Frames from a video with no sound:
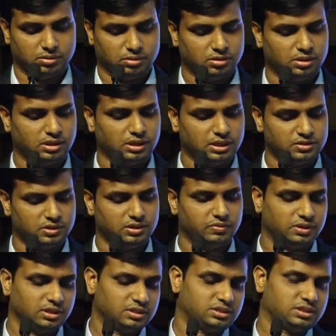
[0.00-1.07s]
not gradually, we
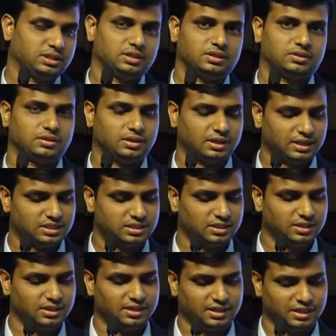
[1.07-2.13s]
can say it
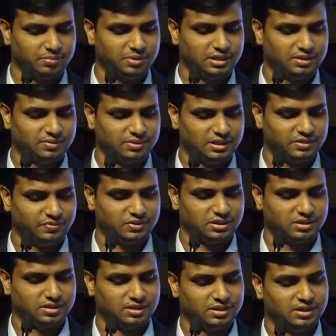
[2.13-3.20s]
drastically came down
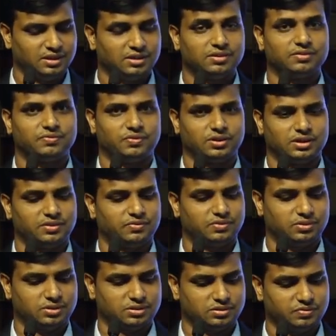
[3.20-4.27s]
after 44th
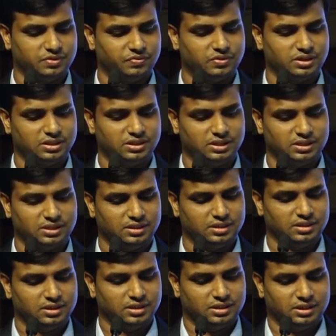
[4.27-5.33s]
or 50th day,
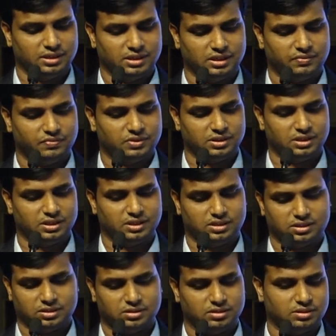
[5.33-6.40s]
and after that
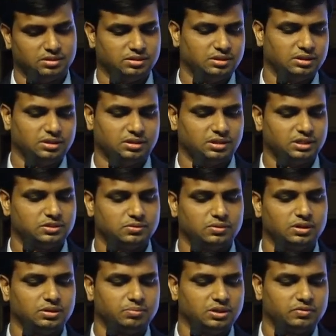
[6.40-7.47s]
it ranged
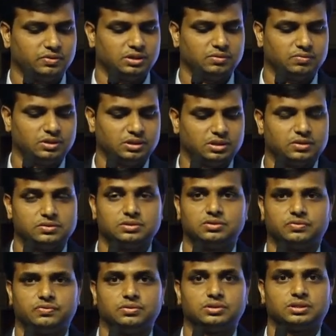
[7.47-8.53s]
only between 1,000 to
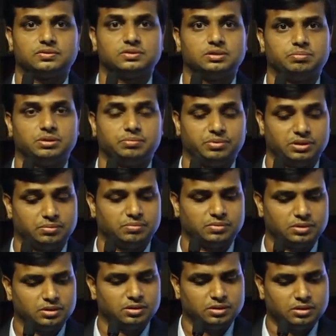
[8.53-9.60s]
4,000 ppm,
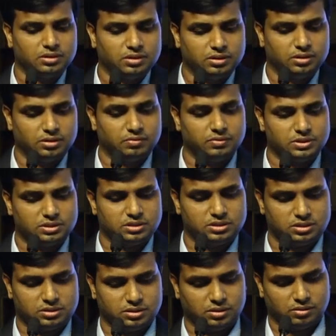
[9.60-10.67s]
which
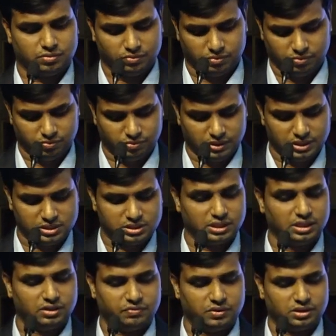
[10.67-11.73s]
is very
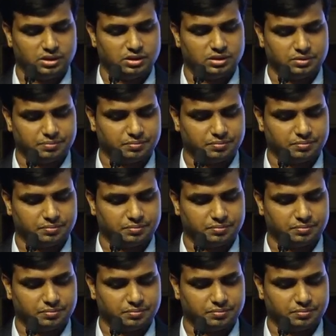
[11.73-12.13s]
significant.